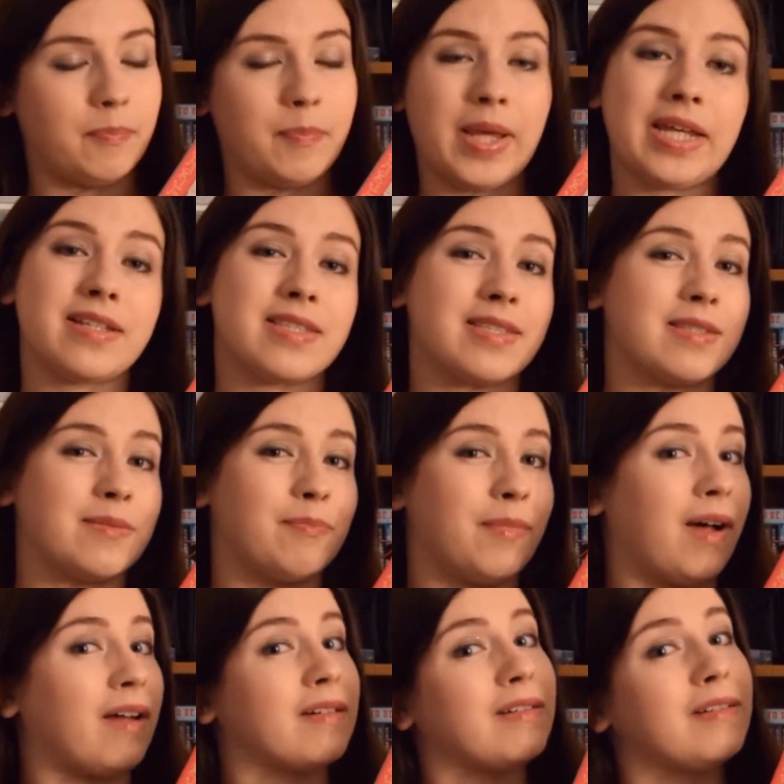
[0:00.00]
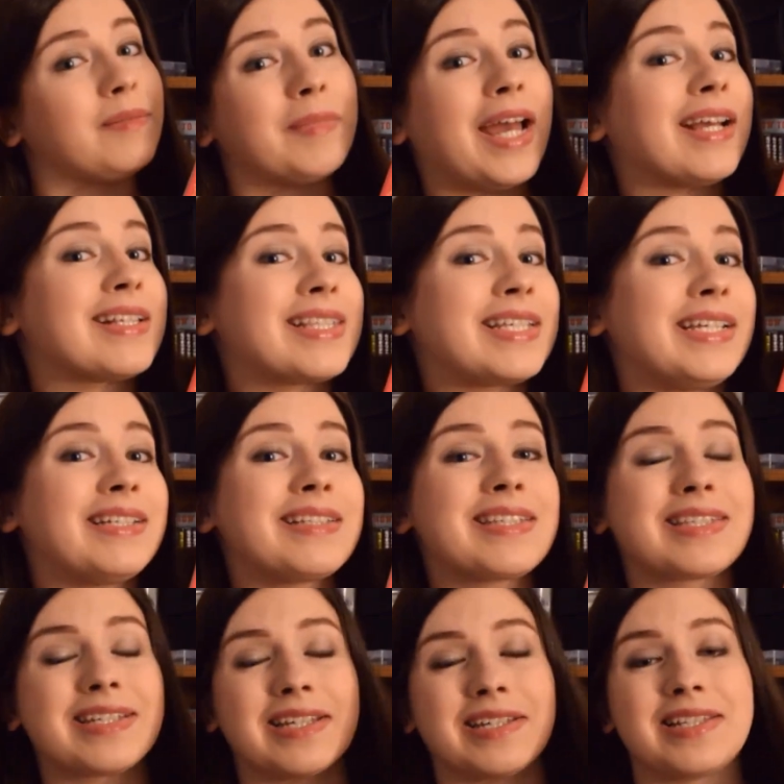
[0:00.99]
base model
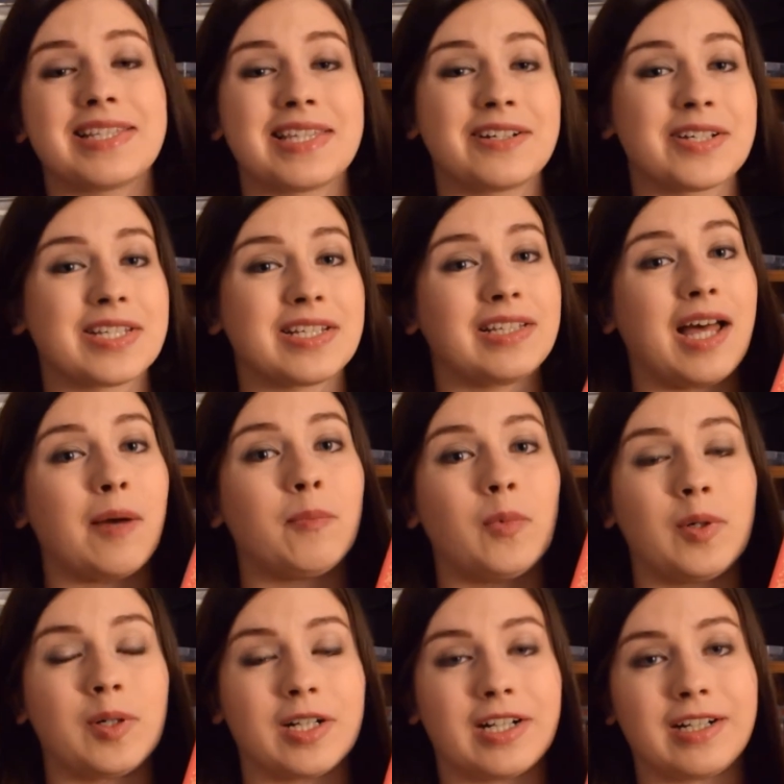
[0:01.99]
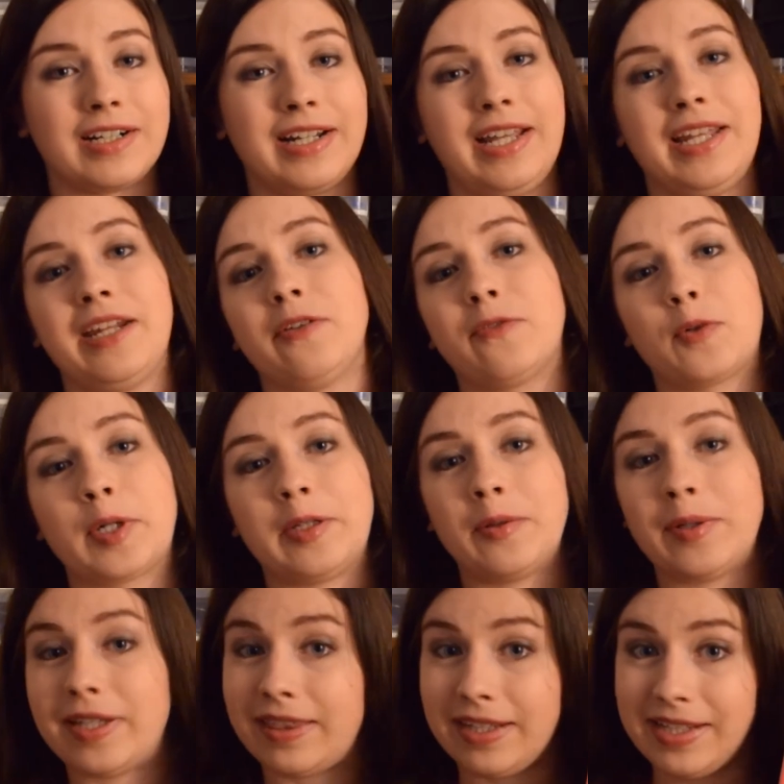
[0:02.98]
magazines, because there's a lot more in it for
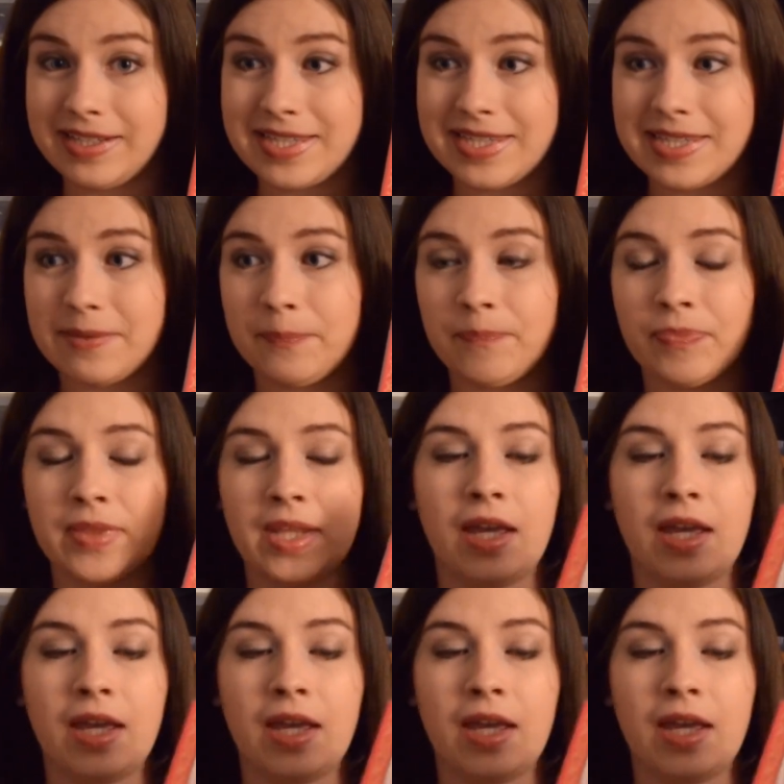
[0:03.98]
you in these.